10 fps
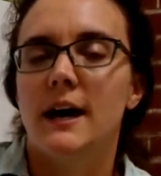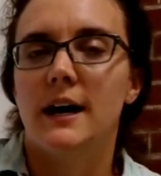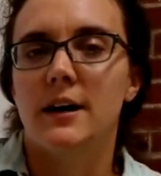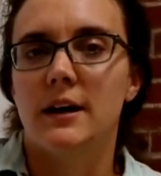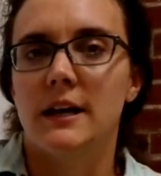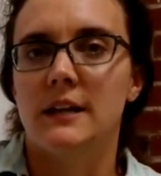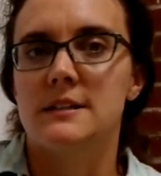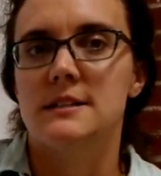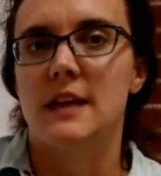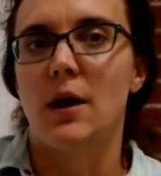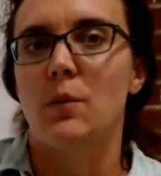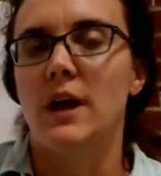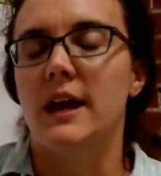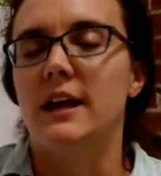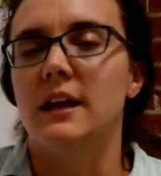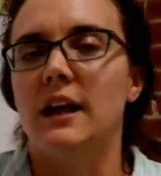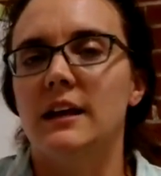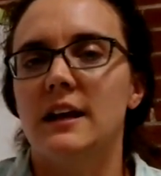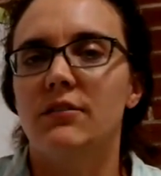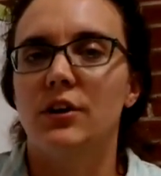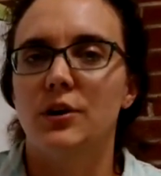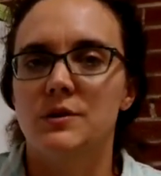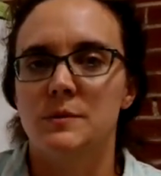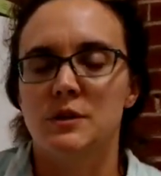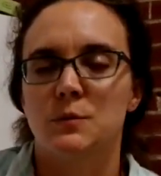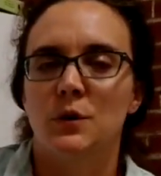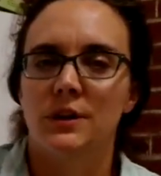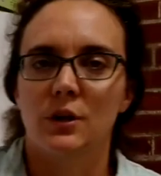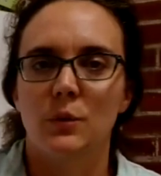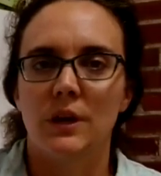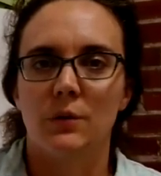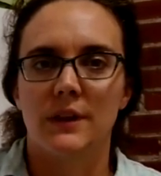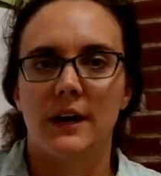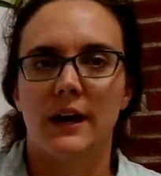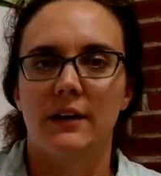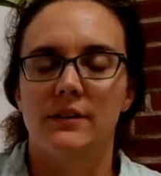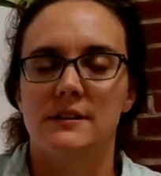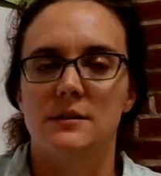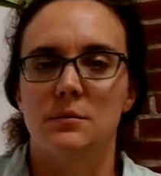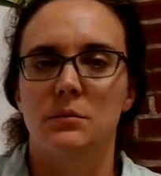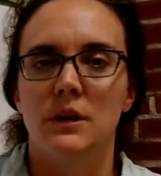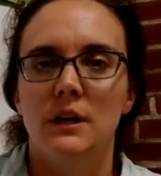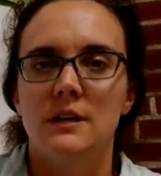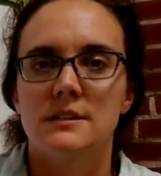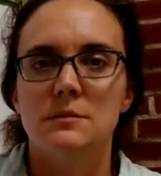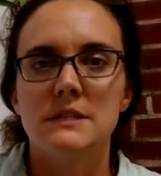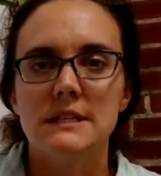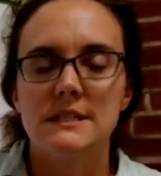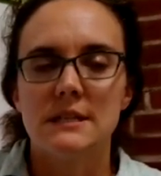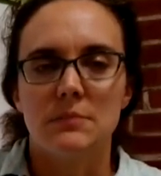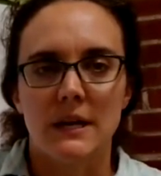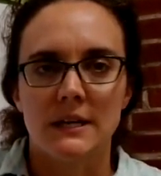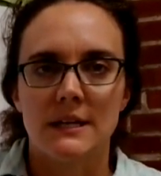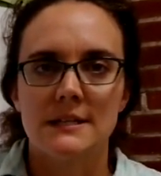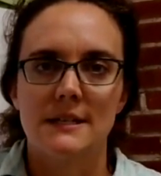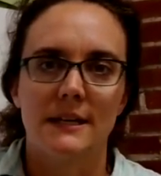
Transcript: And that way it never goes much more than a week without having some decent maintenance,